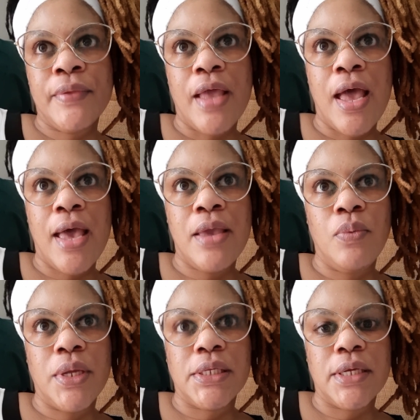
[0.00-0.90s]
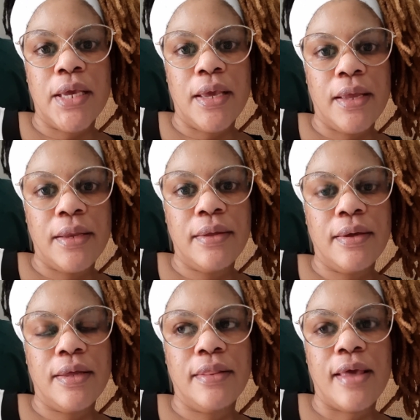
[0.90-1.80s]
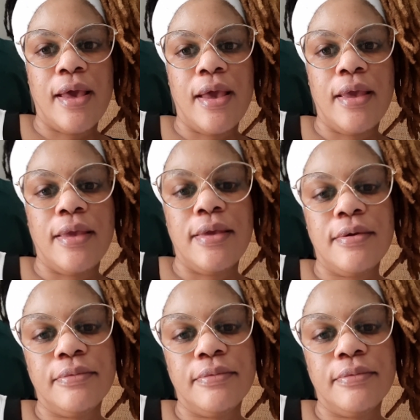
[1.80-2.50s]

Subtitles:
I went ahead and I